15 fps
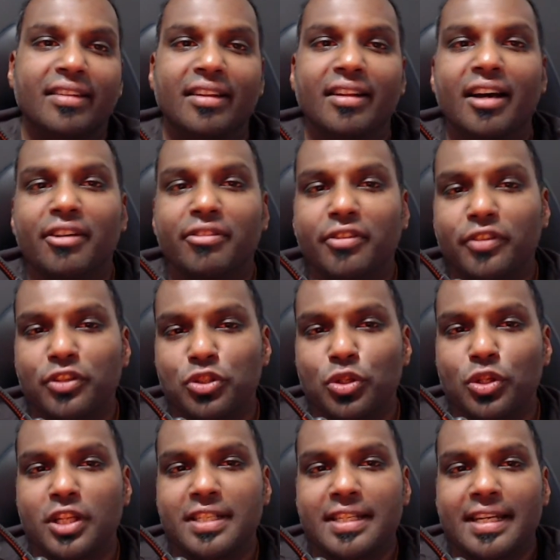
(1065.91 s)
life of a
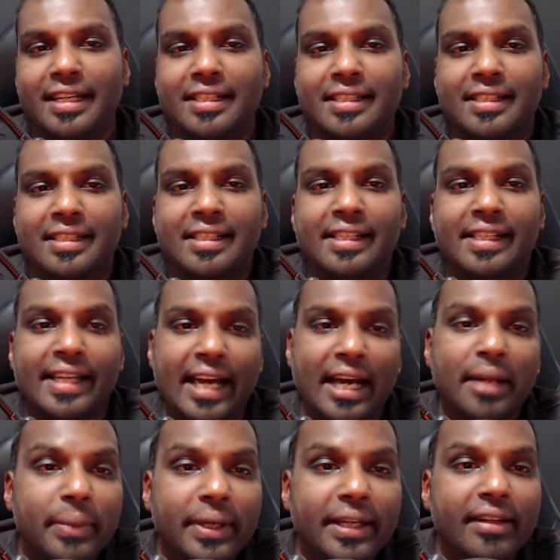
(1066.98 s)
junior tech
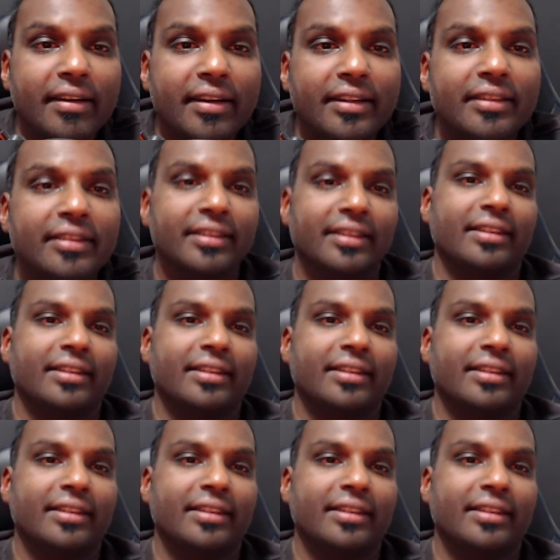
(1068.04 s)
can be like,